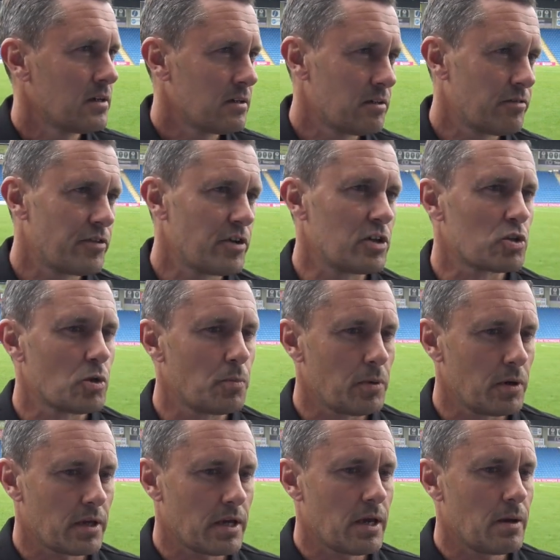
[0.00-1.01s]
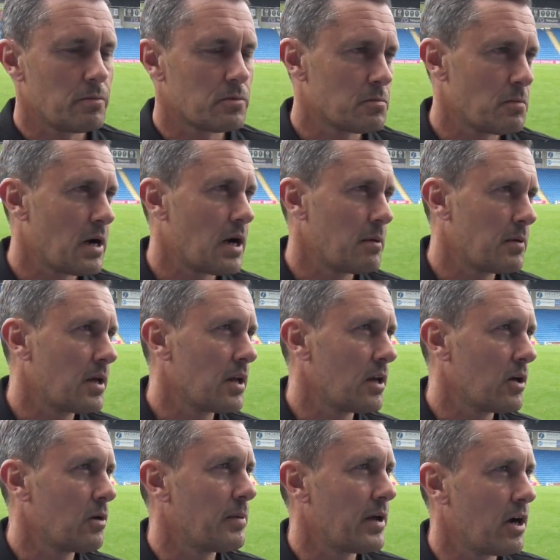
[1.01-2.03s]
the first couple of games might be a
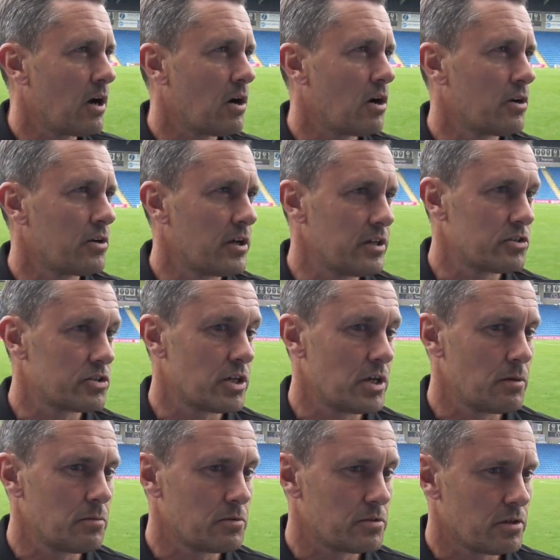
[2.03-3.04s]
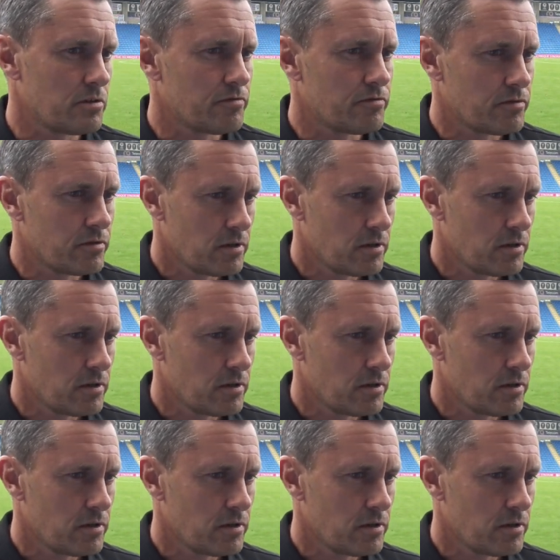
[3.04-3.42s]
little bit harder in terms of